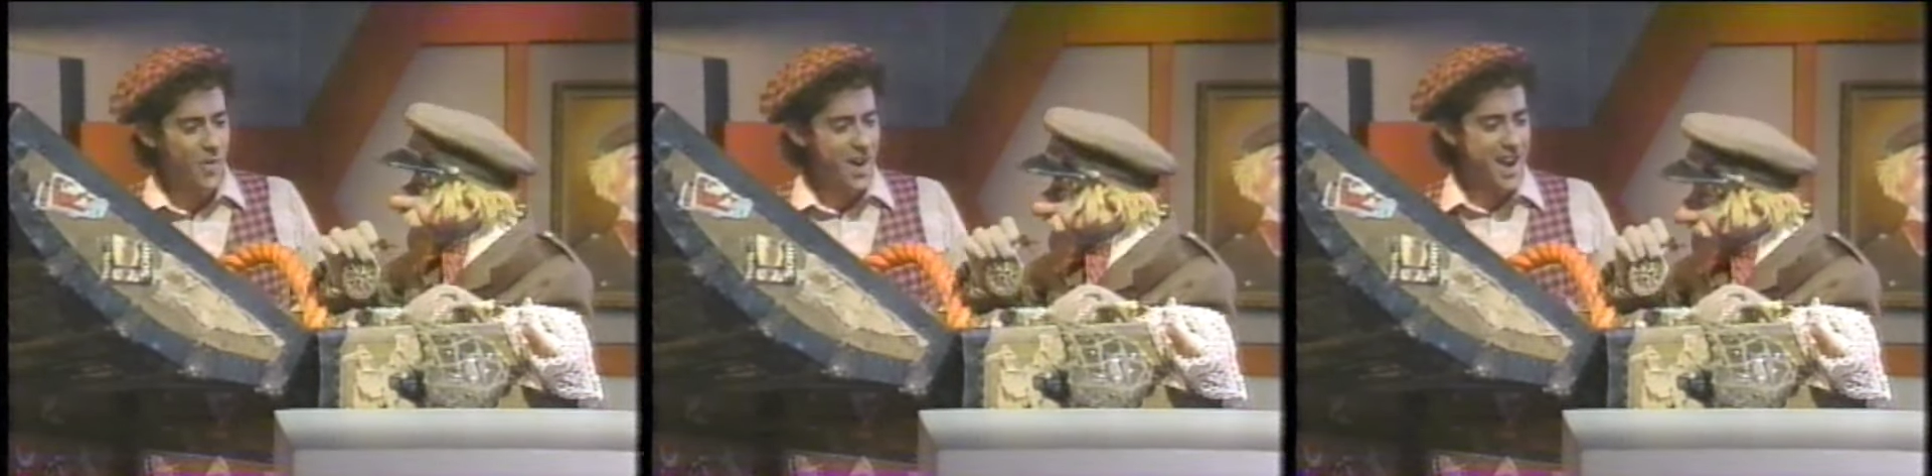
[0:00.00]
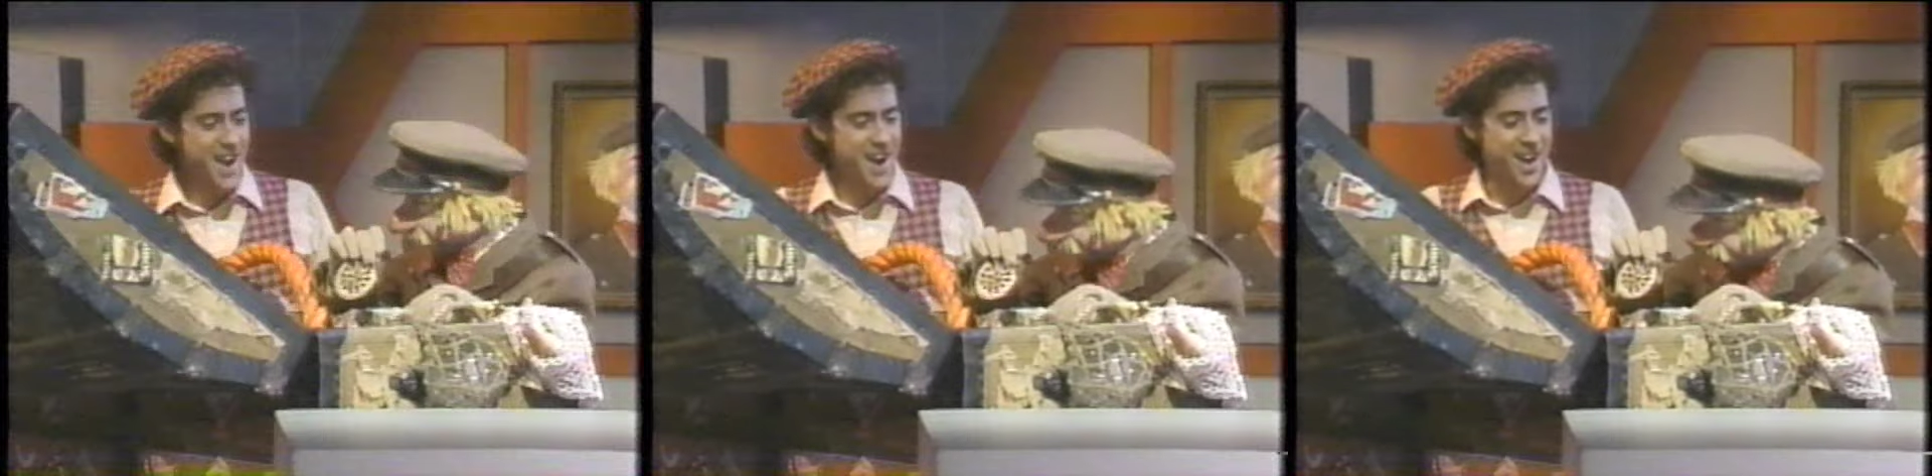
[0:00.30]

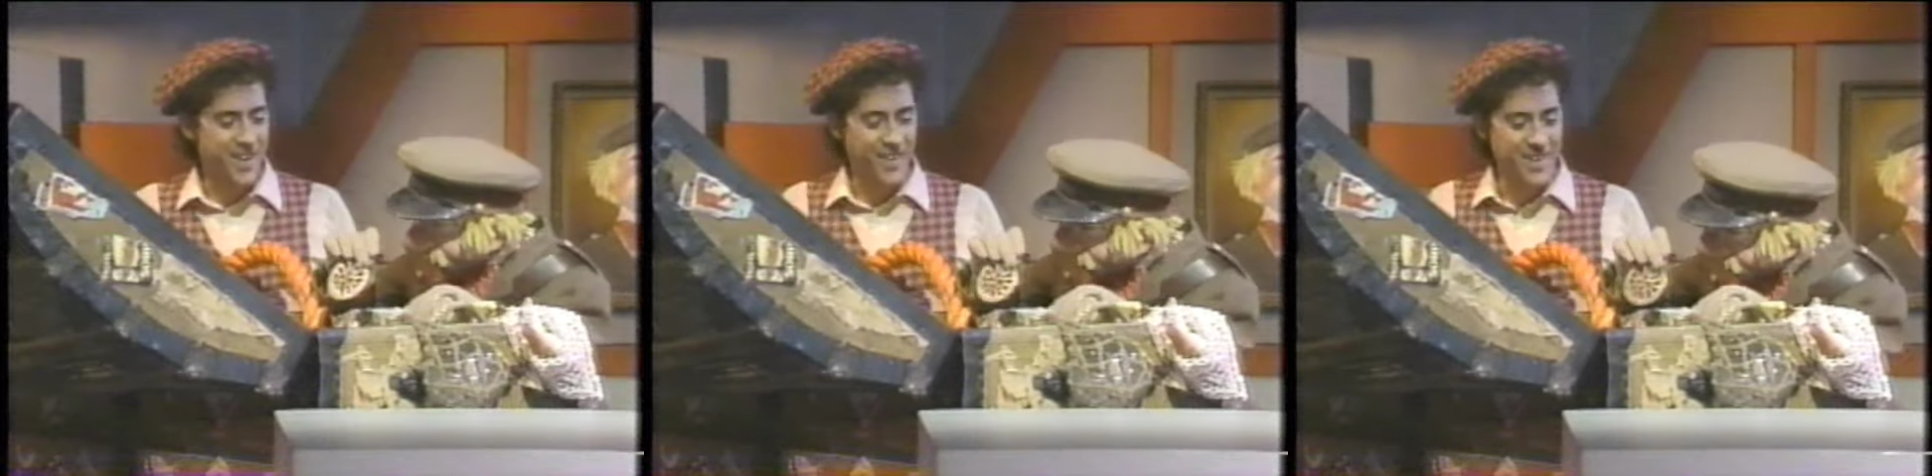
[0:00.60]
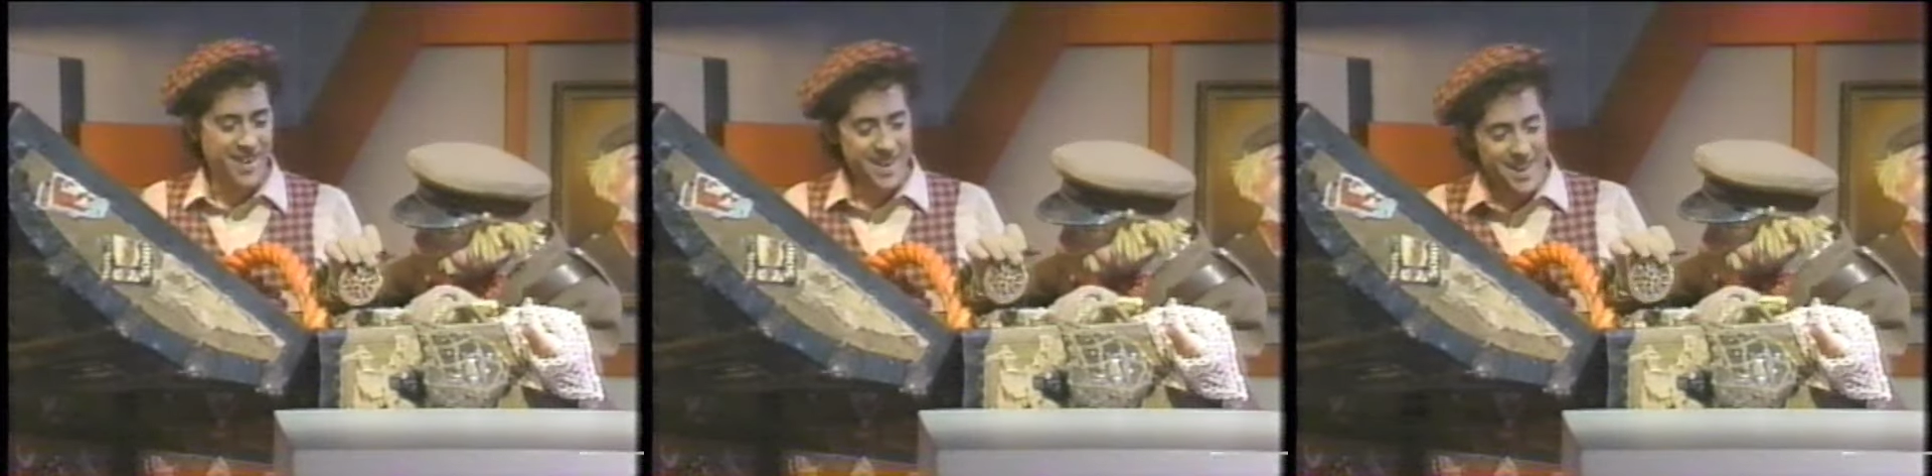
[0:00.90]
Wow.
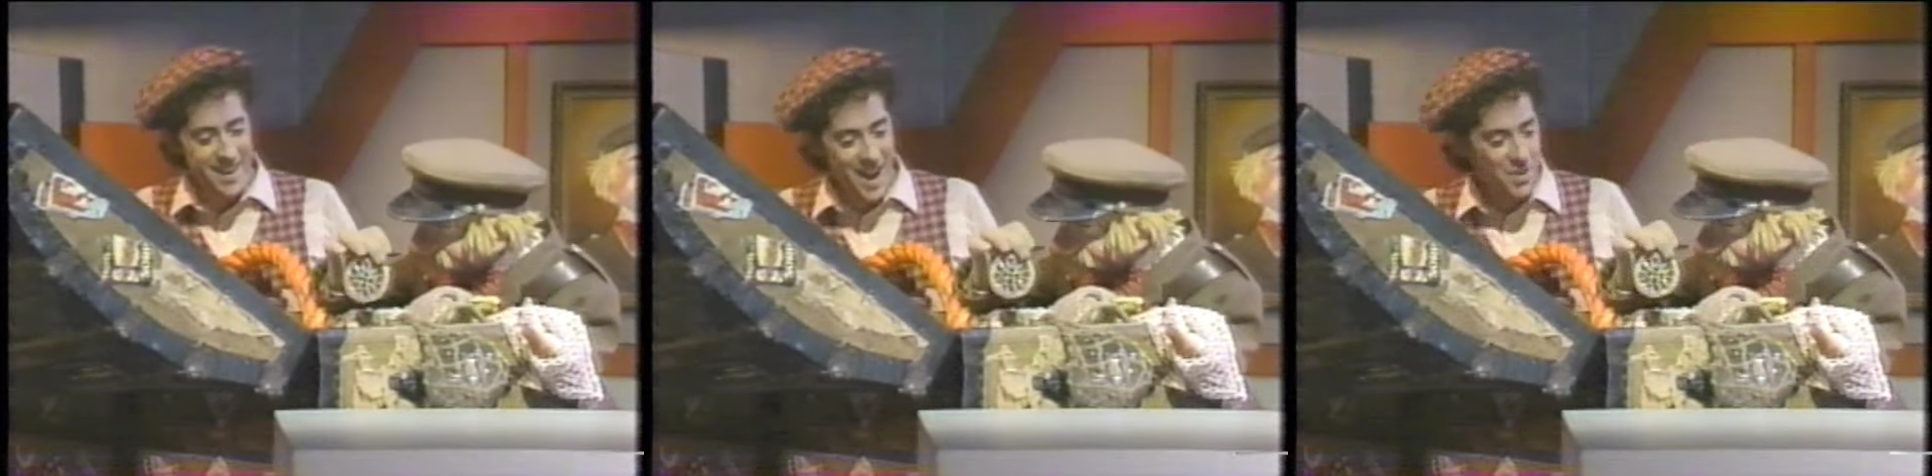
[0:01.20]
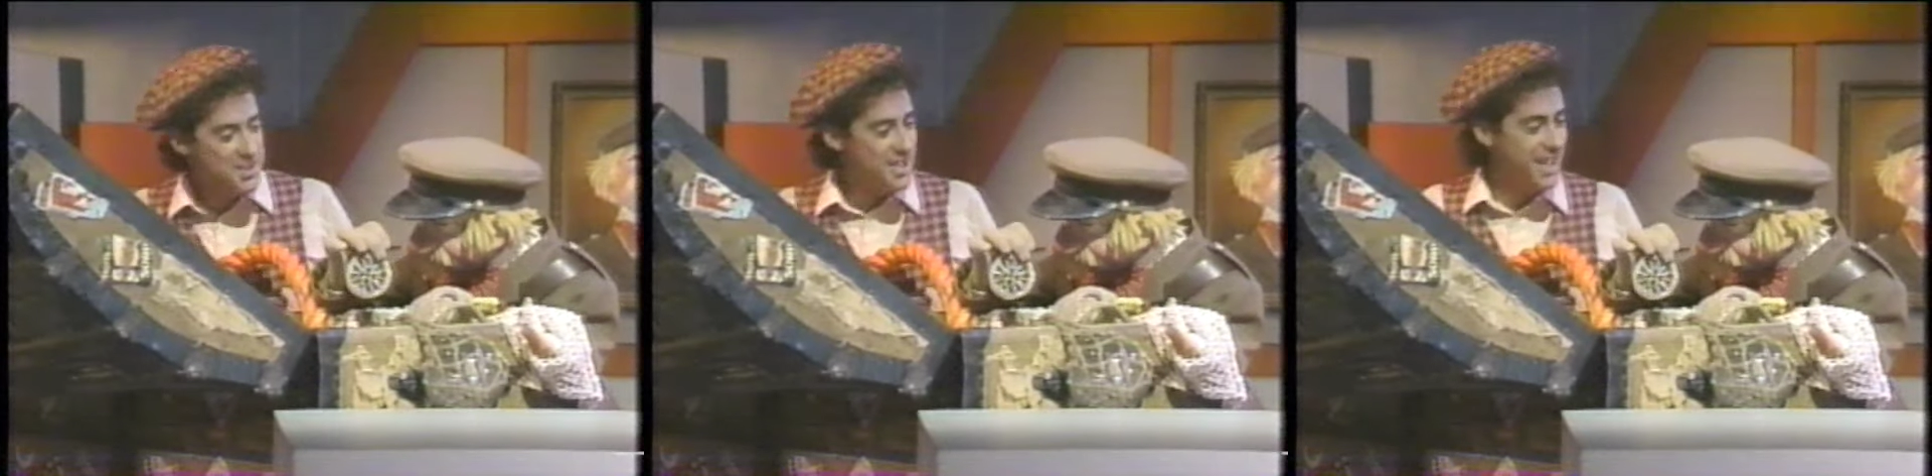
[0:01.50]
Yeah.
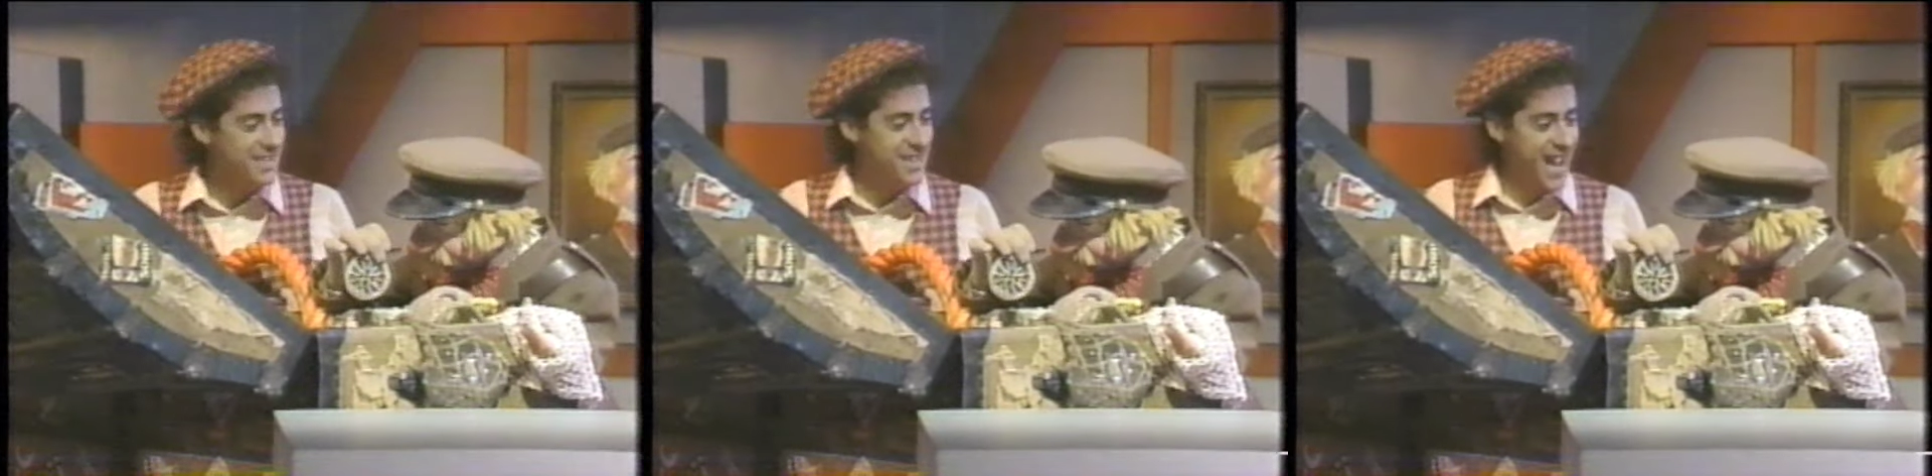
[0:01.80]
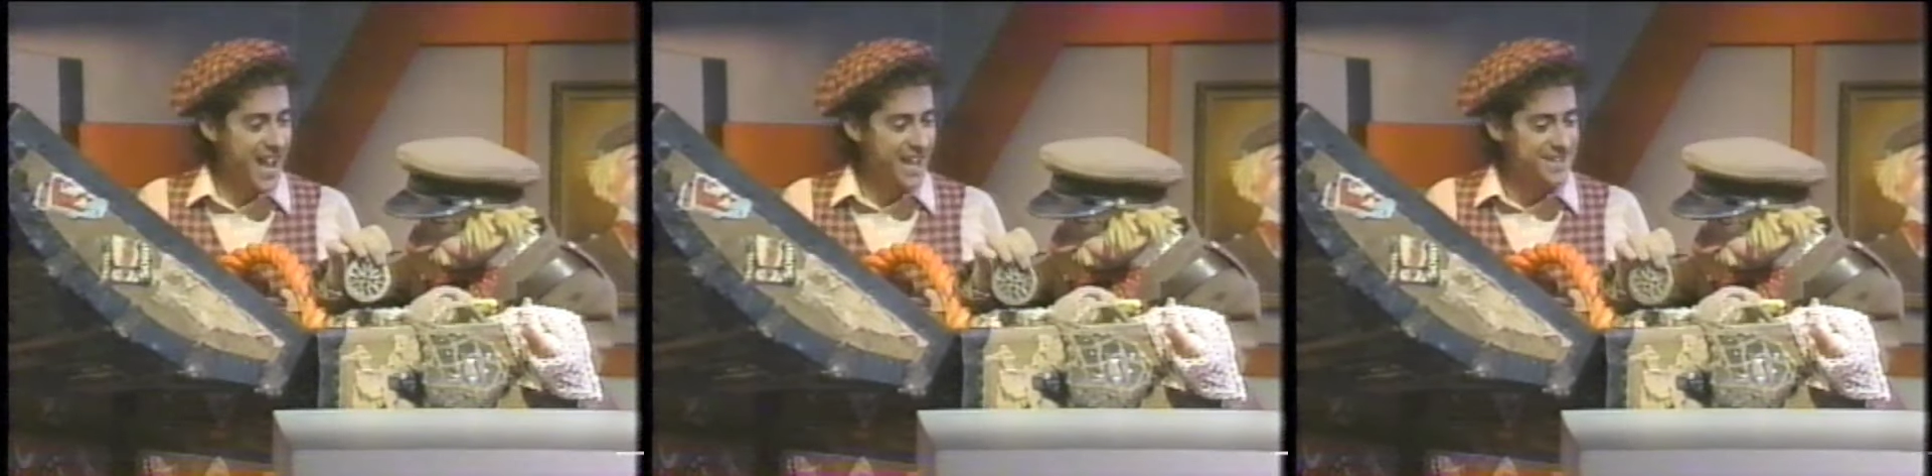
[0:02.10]
How did you get
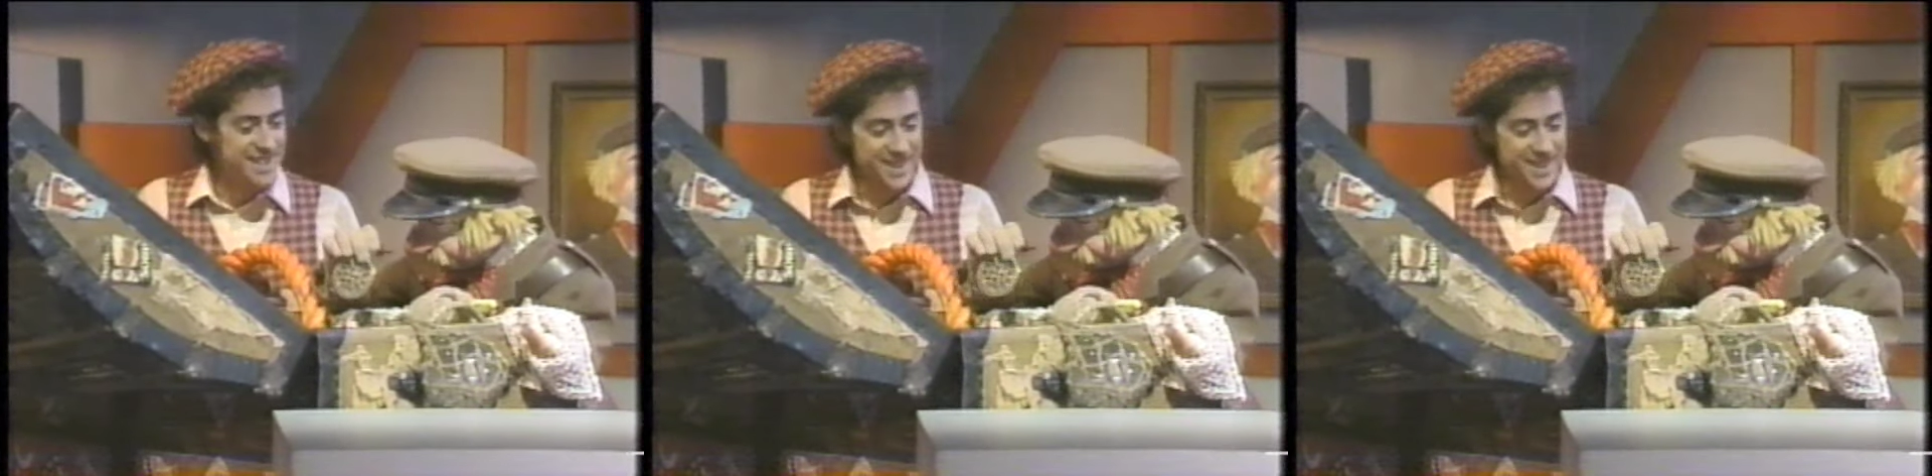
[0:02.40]
that?